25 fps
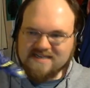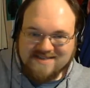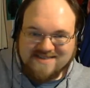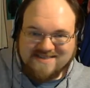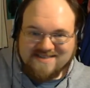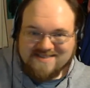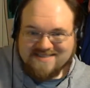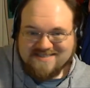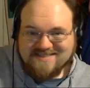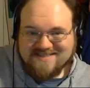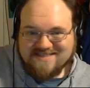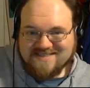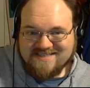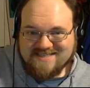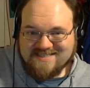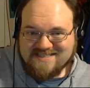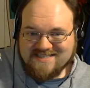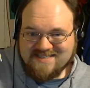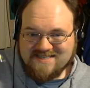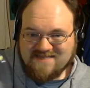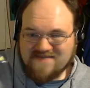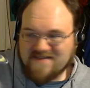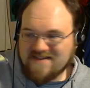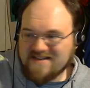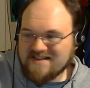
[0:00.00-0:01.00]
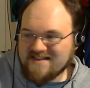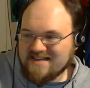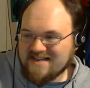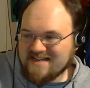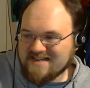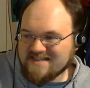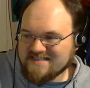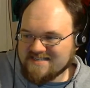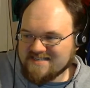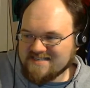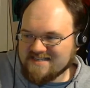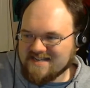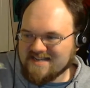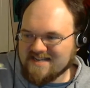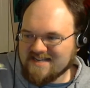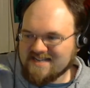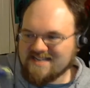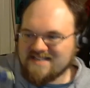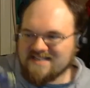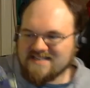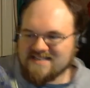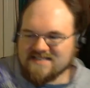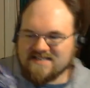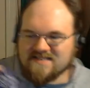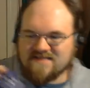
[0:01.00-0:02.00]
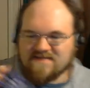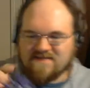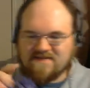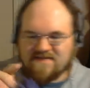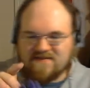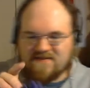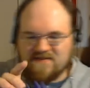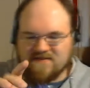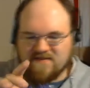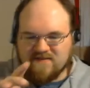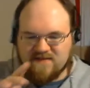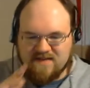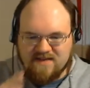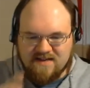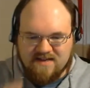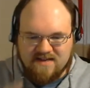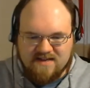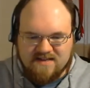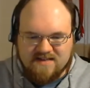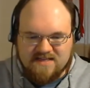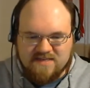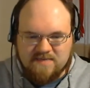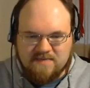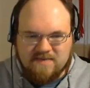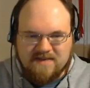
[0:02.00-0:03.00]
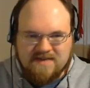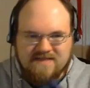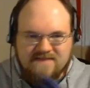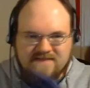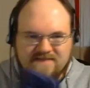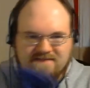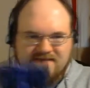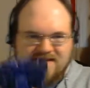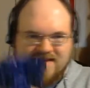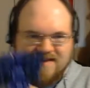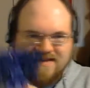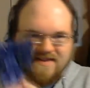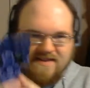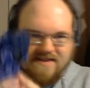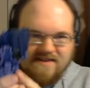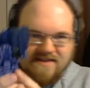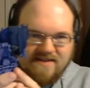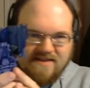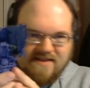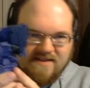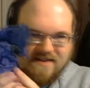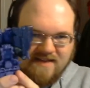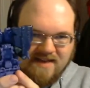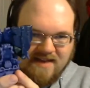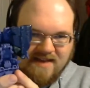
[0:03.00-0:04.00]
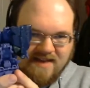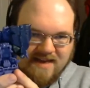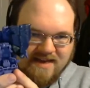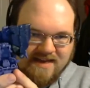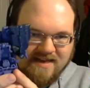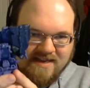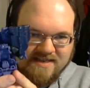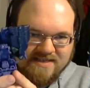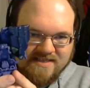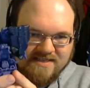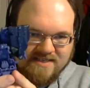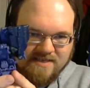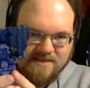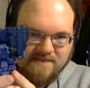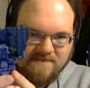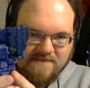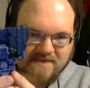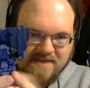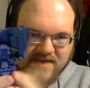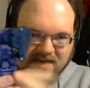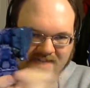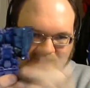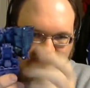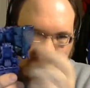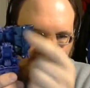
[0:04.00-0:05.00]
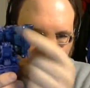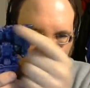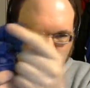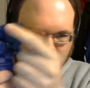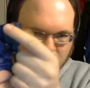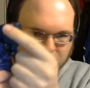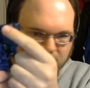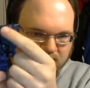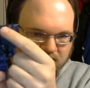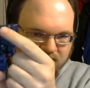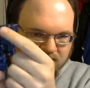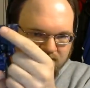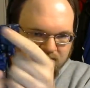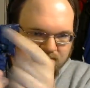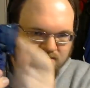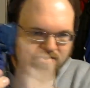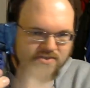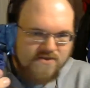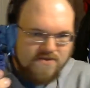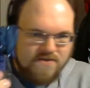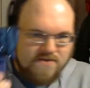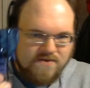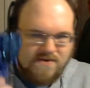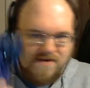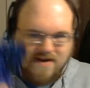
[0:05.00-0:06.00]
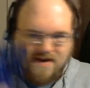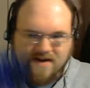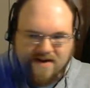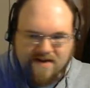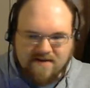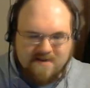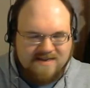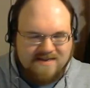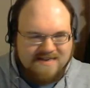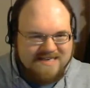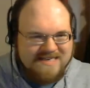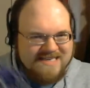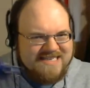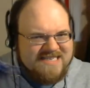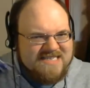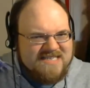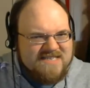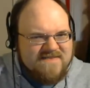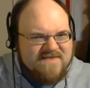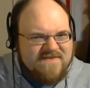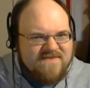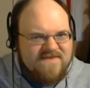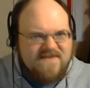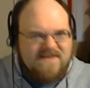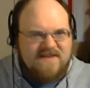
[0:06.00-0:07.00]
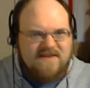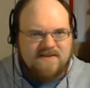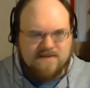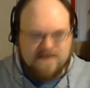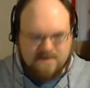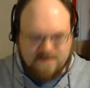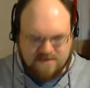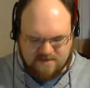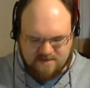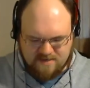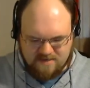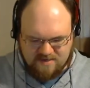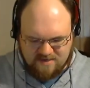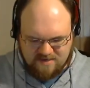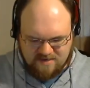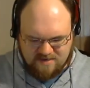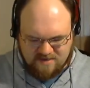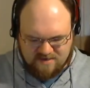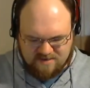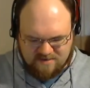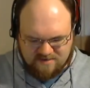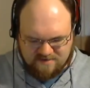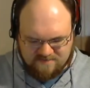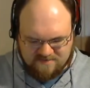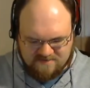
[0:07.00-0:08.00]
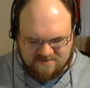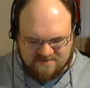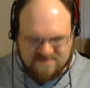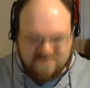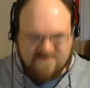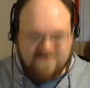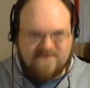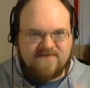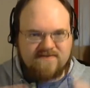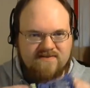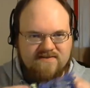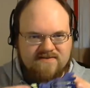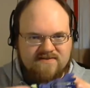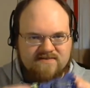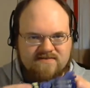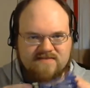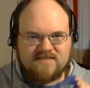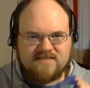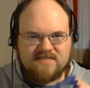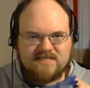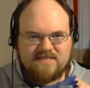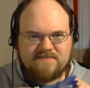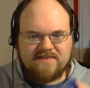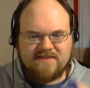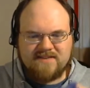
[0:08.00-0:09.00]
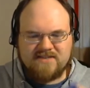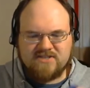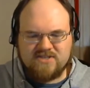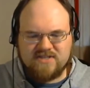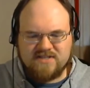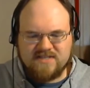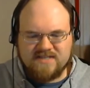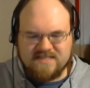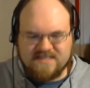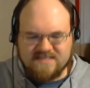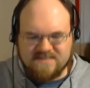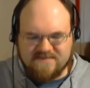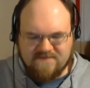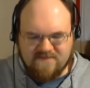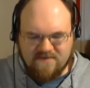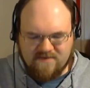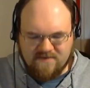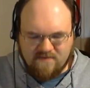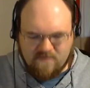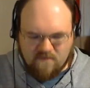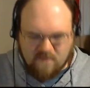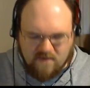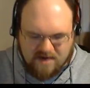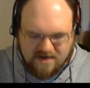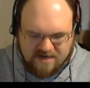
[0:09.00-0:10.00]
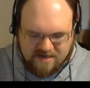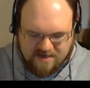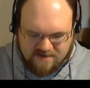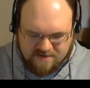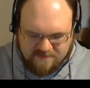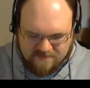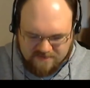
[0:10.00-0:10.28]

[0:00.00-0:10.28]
This is fantastic, and he doesn't feel, despite the fact that yeah, he is a little bit hollow up in the shoulder area, he doesn't feel it. His front especially is very weighty.